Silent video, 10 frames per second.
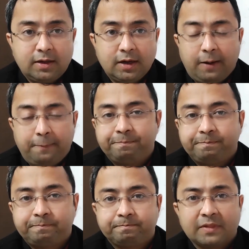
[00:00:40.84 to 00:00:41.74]
Yeah,
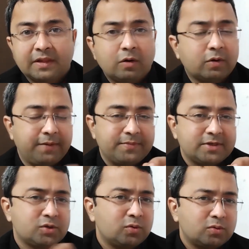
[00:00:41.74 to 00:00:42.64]
okay,
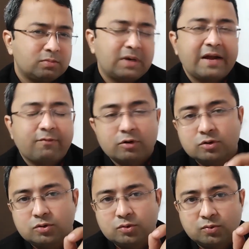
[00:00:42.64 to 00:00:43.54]
so I
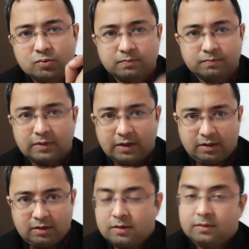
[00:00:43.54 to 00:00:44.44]
want
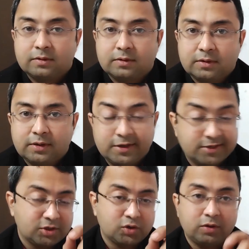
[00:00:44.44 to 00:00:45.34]
to
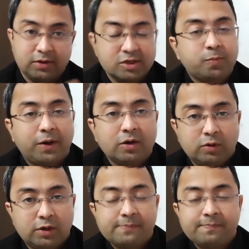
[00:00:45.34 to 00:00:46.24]
discuss on this
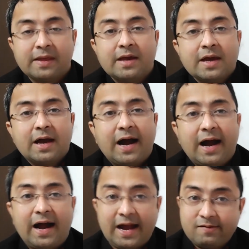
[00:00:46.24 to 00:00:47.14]
part only.
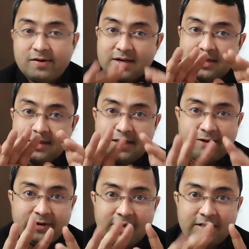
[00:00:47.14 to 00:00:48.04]
I will
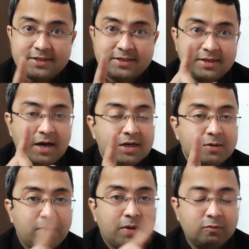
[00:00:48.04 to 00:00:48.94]
definitely
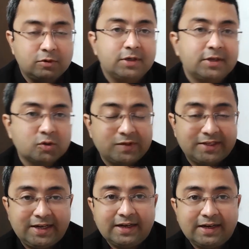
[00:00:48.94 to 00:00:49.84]
start my wordings
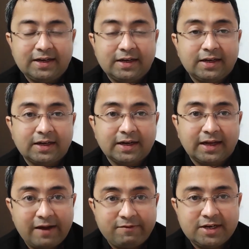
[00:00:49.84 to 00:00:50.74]
with
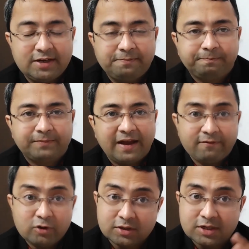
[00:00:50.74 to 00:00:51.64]
gravity.
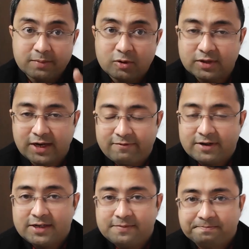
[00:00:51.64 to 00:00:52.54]
Have you heard about
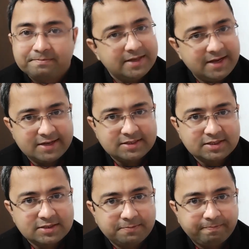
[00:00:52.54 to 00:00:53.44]
gravity?
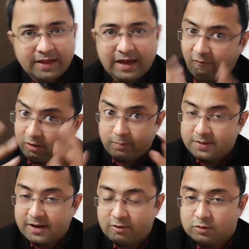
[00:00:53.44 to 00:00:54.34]
Yes,
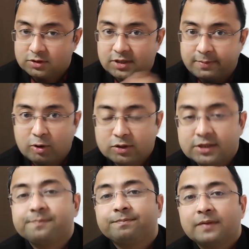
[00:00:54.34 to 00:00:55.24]
everybody may have heard about it.